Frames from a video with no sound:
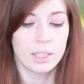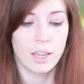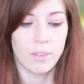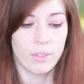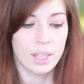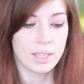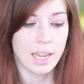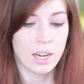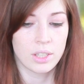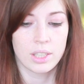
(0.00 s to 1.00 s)
of this
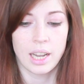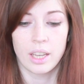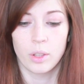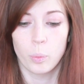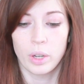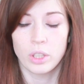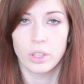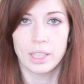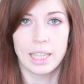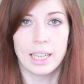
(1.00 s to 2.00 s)
hairstyle and what you'll
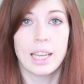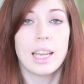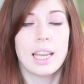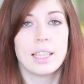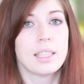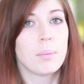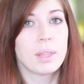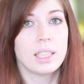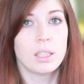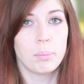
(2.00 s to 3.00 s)
need is
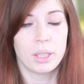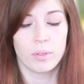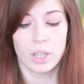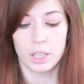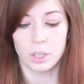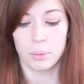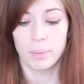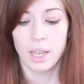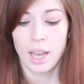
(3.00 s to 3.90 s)
something to build volume.